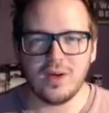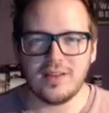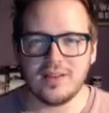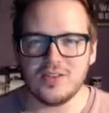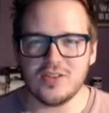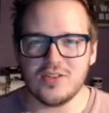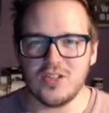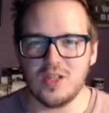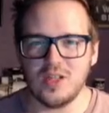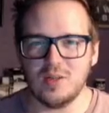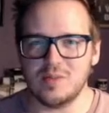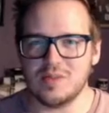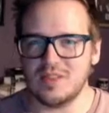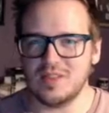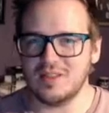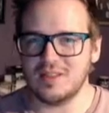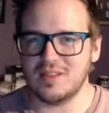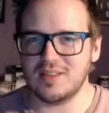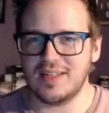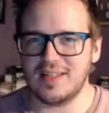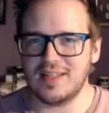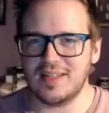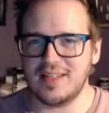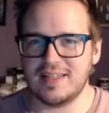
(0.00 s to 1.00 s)
do the germs look
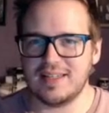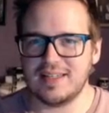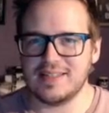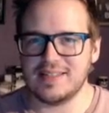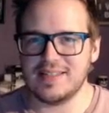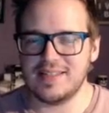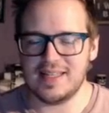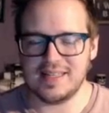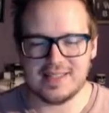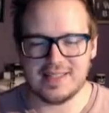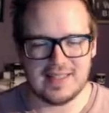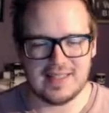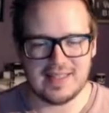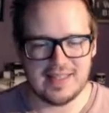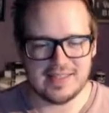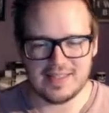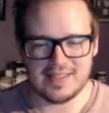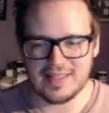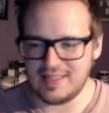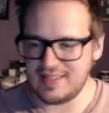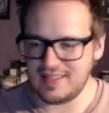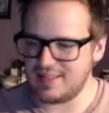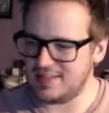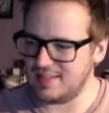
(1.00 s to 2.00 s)
like? Is that that's
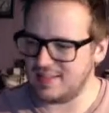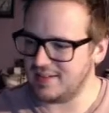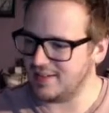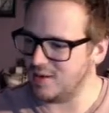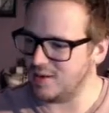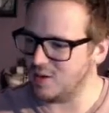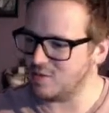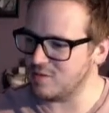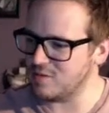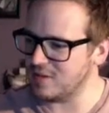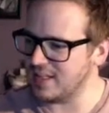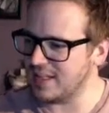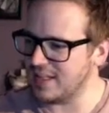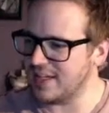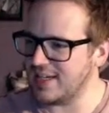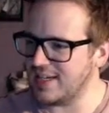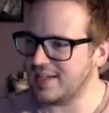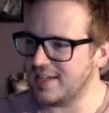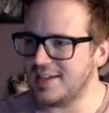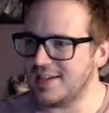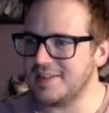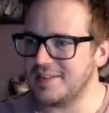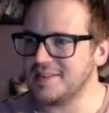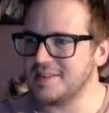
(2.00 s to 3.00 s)
an overlay?
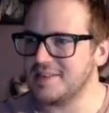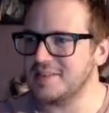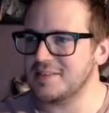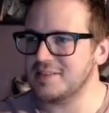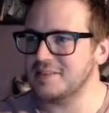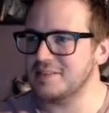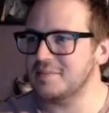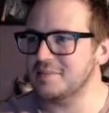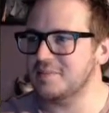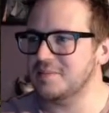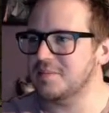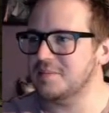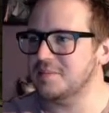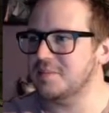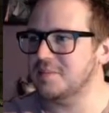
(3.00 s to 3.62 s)
I assume.